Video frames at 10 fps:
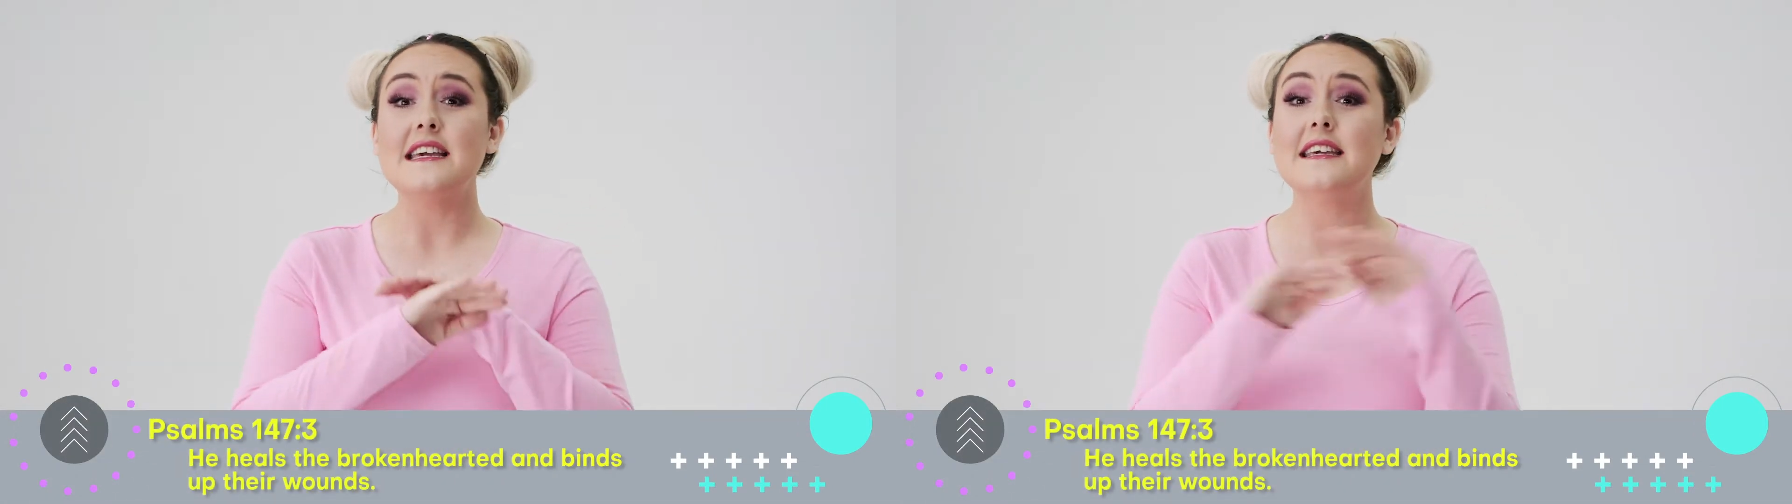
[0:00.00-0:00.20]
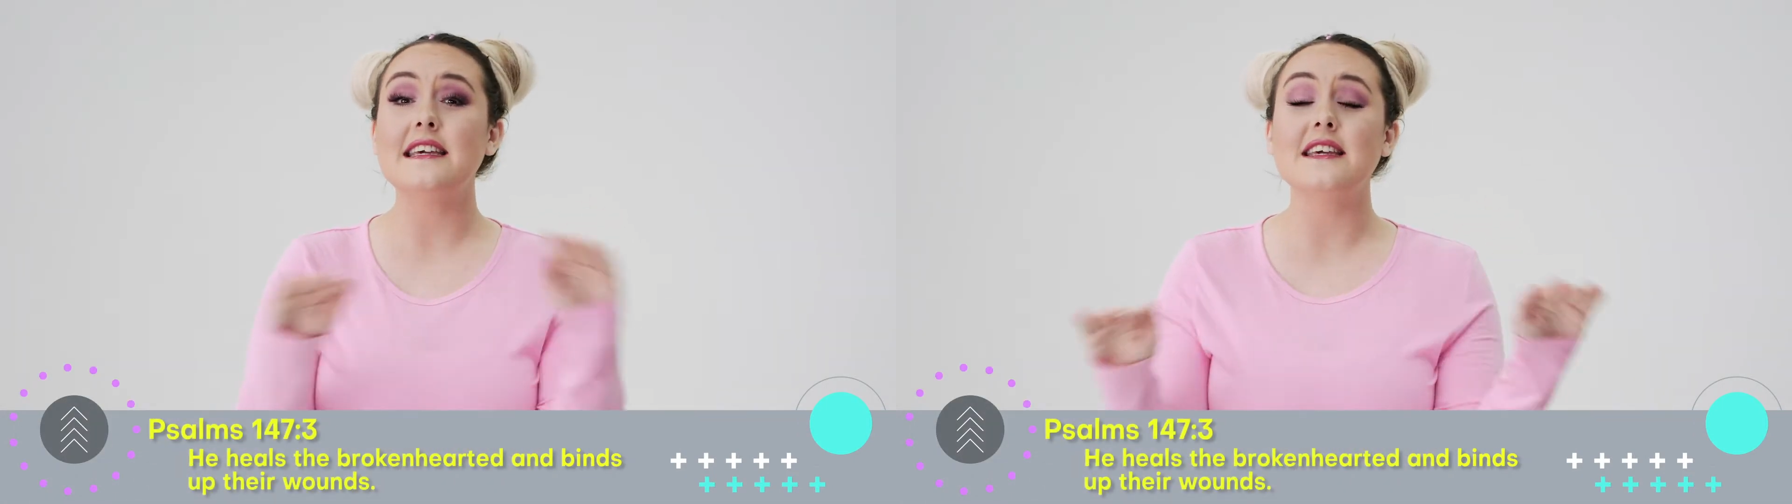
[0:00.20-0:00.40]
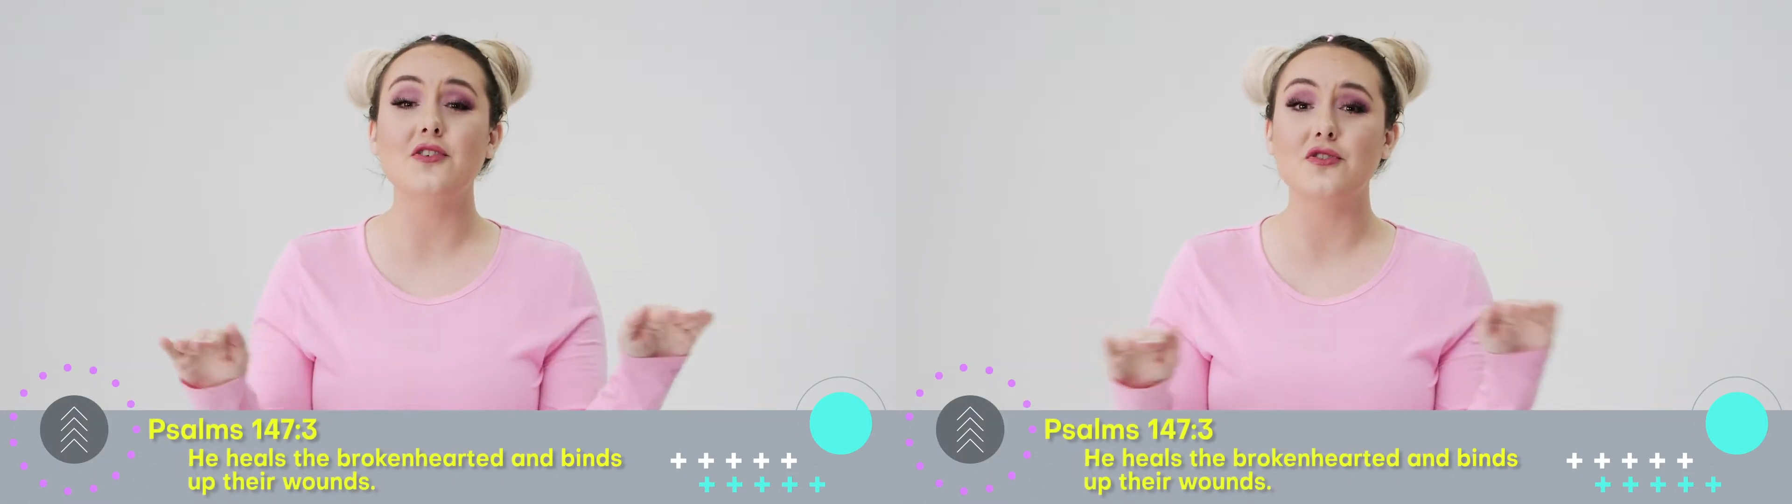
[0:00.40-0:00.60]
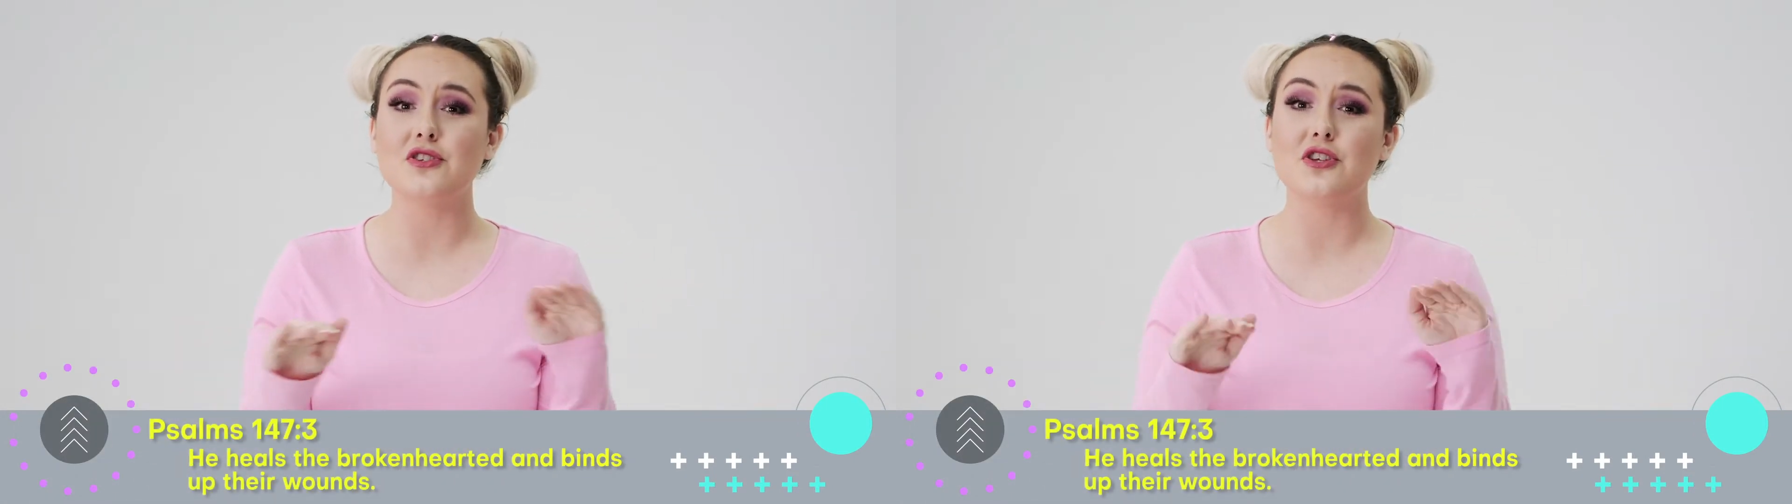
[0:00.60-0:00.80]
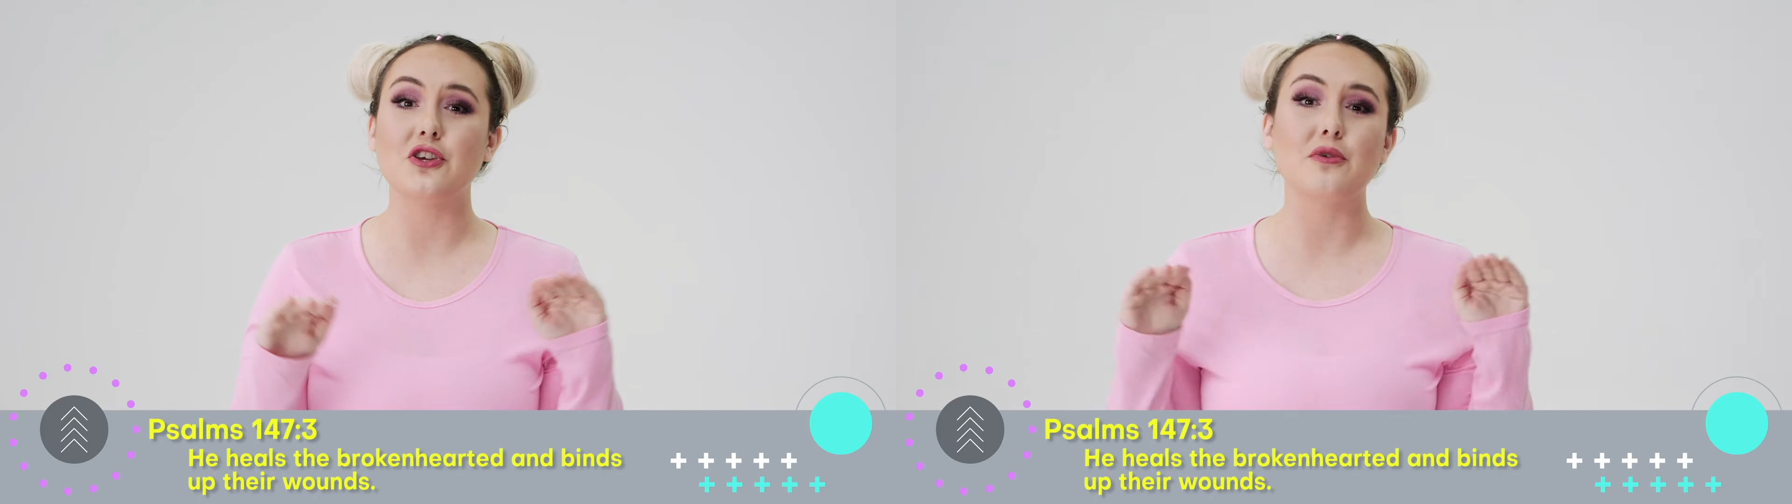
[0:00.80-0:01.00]

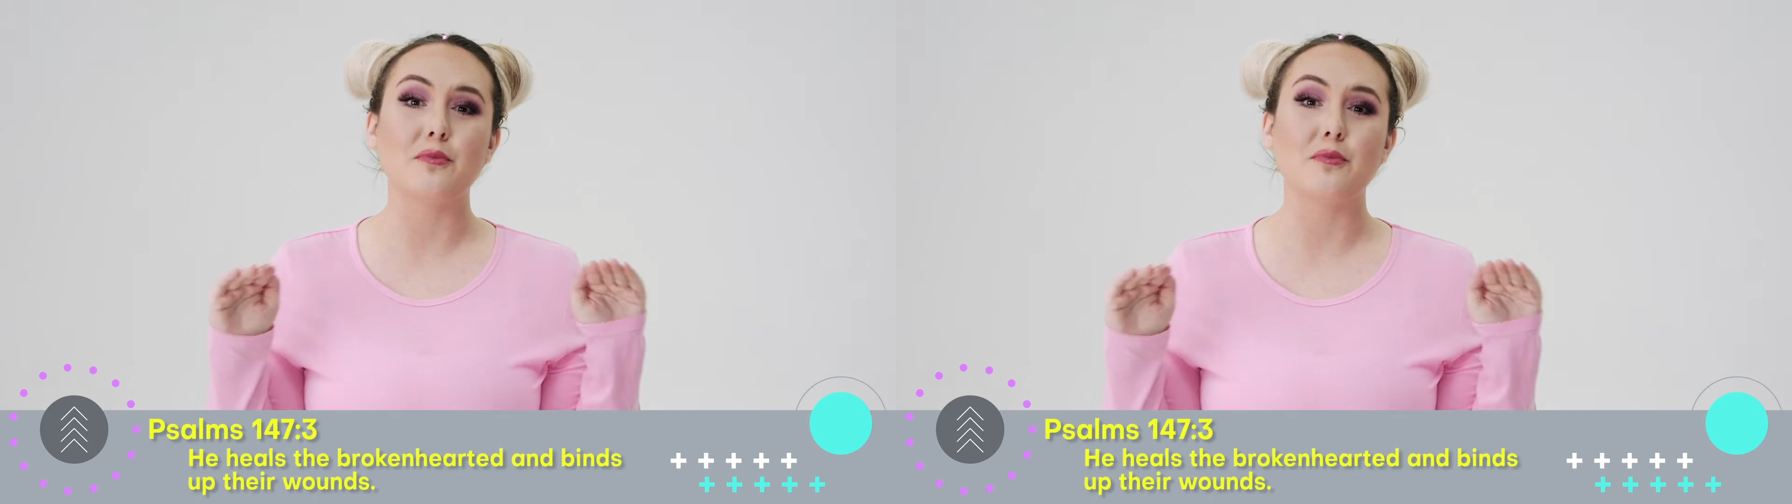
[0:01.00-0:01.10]
heals your